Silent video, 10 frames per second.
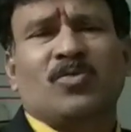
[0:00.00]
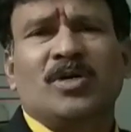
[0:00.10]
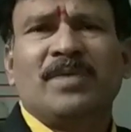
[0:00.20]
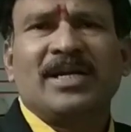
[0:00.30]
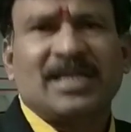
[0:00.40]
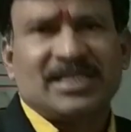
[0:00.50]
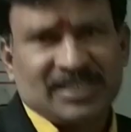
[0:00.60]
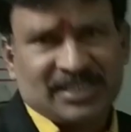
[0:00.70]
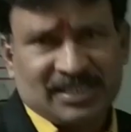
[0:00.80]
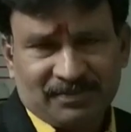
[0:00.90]
good medical
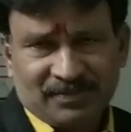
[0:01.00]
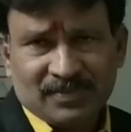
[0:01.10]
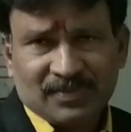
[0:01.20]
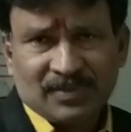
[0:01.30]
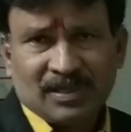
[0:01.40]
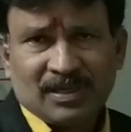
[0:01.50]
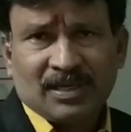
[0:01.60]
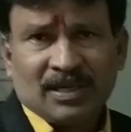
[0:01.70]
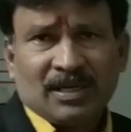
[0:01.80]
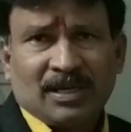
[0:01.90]
system,
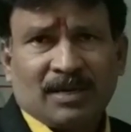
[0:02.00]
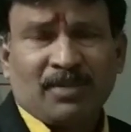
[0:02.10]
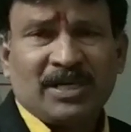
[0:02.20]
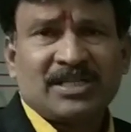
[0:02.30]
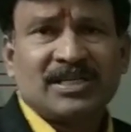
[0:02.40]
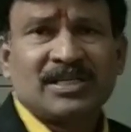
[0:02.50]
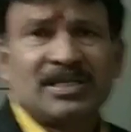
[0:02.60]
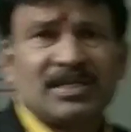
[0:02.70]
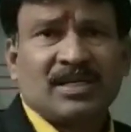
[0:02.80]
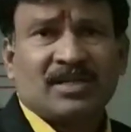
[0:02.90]
but
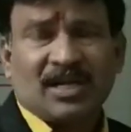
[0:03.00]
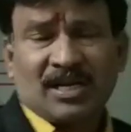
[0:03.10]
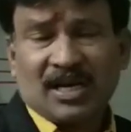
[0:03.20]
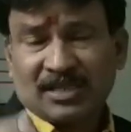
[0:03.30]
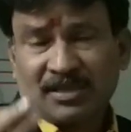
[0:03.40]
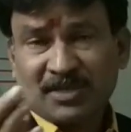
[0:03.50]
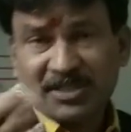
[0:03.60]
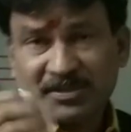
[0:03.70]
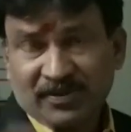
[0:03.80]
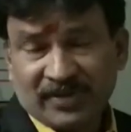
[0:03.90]
the doctor
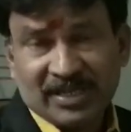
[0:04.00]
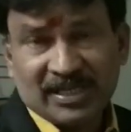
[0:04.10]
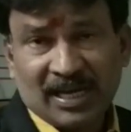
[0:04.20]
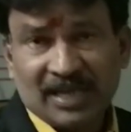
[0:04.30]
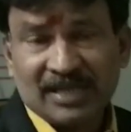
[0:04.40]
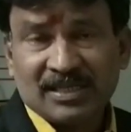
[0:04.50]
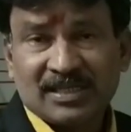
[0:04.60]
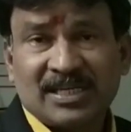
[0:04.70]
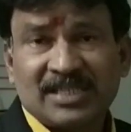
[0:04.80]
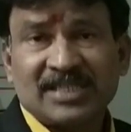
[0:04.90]
must be very talented.
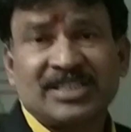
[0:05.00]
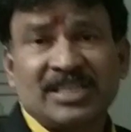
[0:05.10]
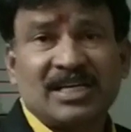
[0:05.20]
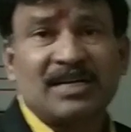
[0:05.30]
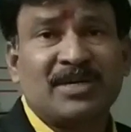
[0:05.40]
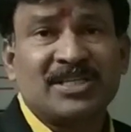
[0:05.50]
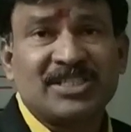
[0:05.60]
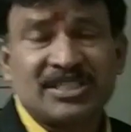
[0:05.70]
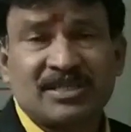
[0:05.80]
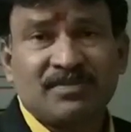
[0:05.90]
That is a single remedy
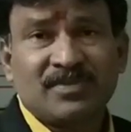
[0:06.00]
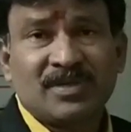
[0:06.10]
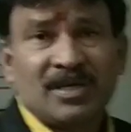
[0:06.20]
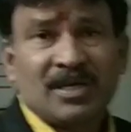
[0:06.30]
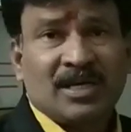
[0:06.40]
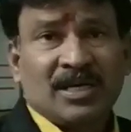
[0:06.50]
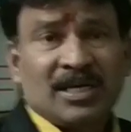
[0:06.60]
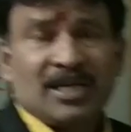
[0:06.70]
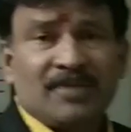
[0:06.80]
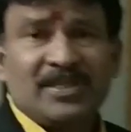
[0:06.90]
system.
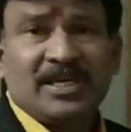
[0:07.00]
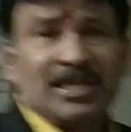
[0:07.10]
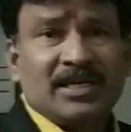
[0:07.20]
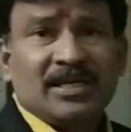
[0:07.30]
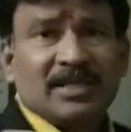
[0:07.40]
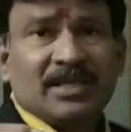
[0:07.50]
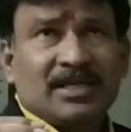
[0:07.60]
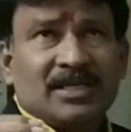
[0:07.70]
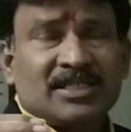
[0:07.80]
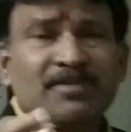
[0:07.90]
If the
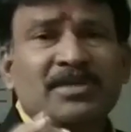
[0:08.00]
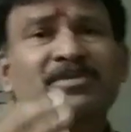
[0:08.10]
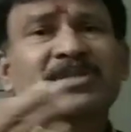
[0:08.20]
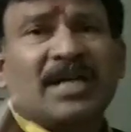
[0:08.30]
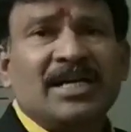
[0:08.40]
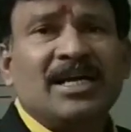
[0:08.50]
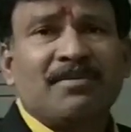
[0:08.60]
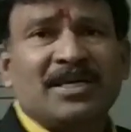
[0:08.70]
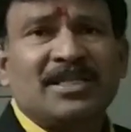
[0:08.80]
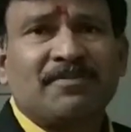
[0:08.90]
symptoms are
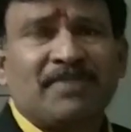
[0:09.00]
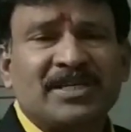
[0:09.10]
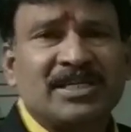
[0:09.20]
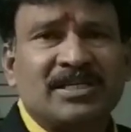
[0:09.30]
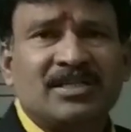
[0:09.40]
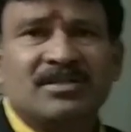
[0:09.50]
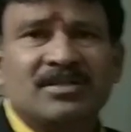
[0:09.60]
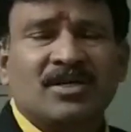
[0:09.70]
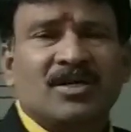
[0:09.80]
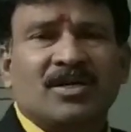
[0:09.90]
hidden by the patient,
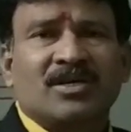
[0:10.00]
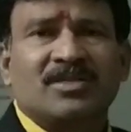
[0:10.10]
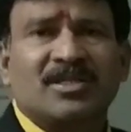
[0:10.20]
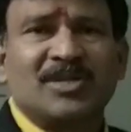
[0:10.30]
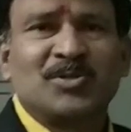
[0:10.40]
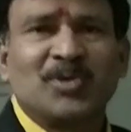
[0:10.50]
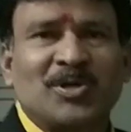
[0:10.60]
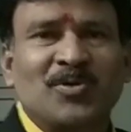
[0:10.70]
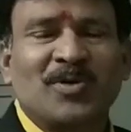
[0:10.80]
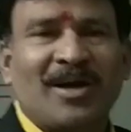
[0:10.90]
there is
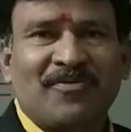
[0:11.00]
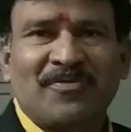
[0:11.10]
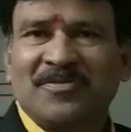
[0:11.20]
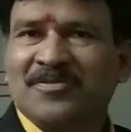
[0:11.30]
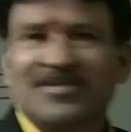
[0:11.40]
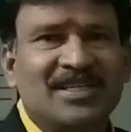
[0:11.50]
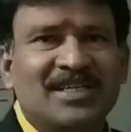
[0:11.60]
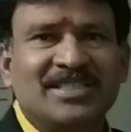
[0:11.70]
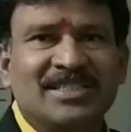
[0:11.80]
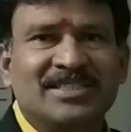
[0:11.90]
no cure of the
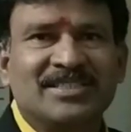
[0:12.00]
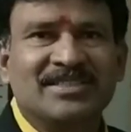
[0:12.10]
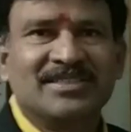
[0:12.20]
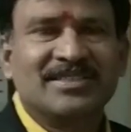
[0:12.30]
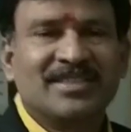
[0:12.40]
disease.